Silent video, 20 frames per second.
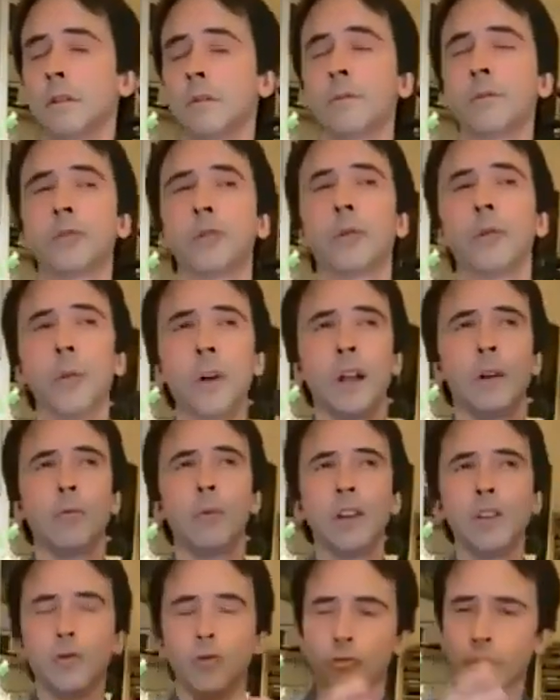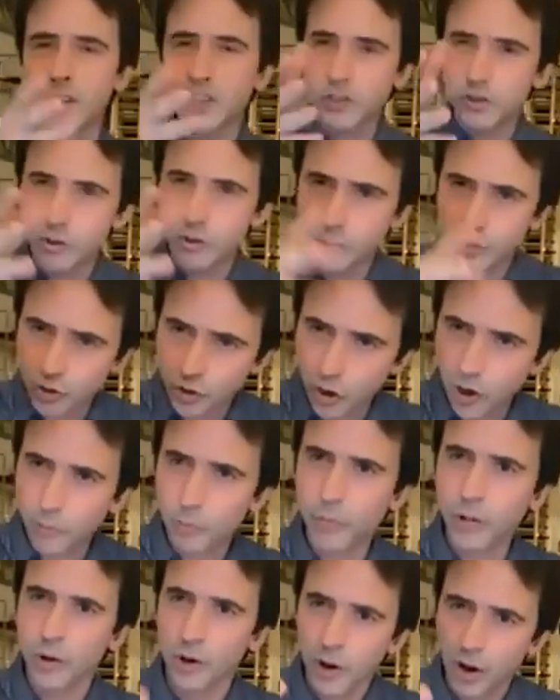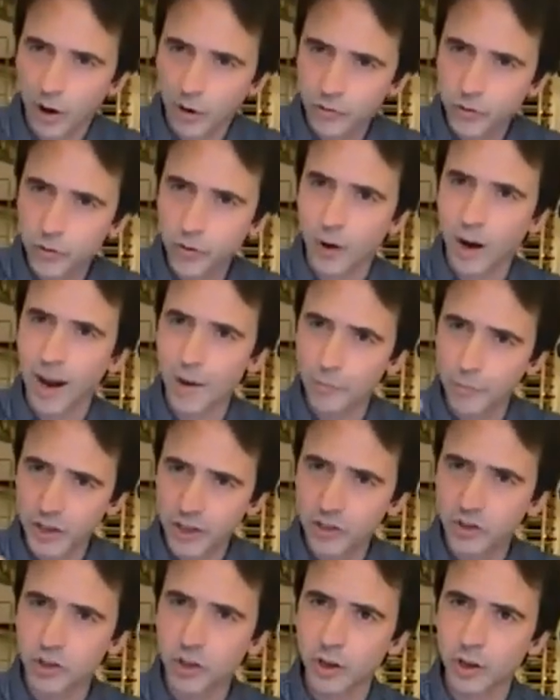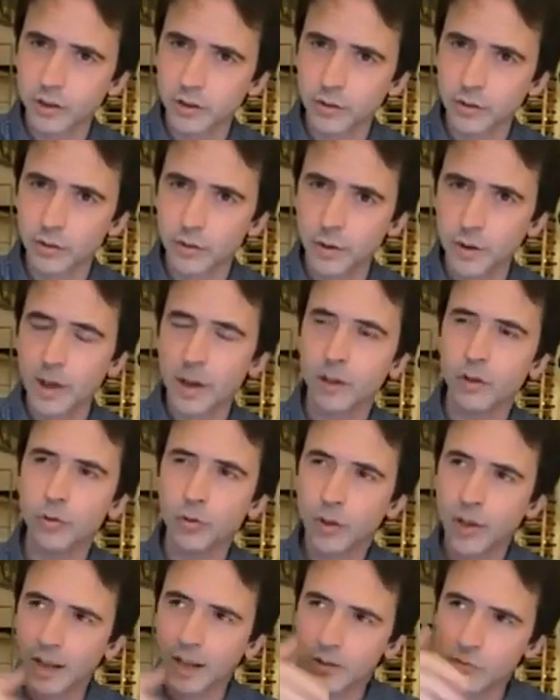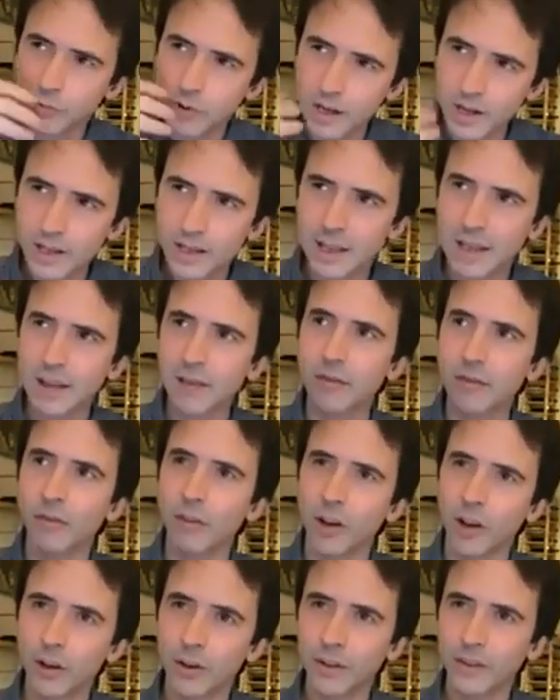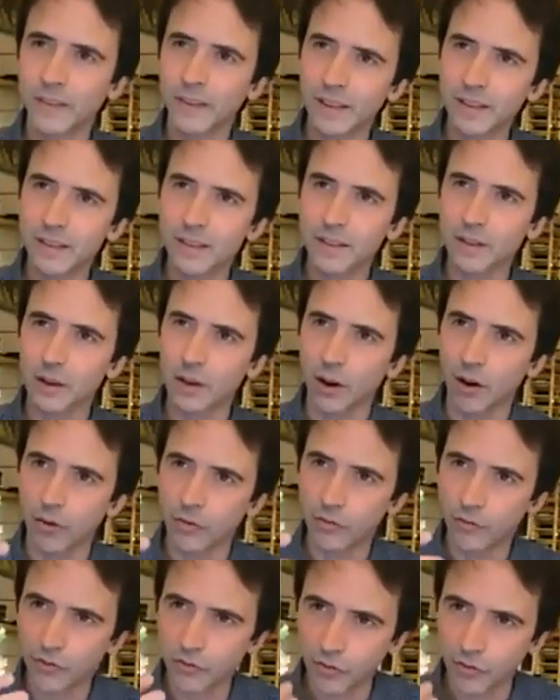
So when you reach the top of your arpeggiando, you can really give a sense of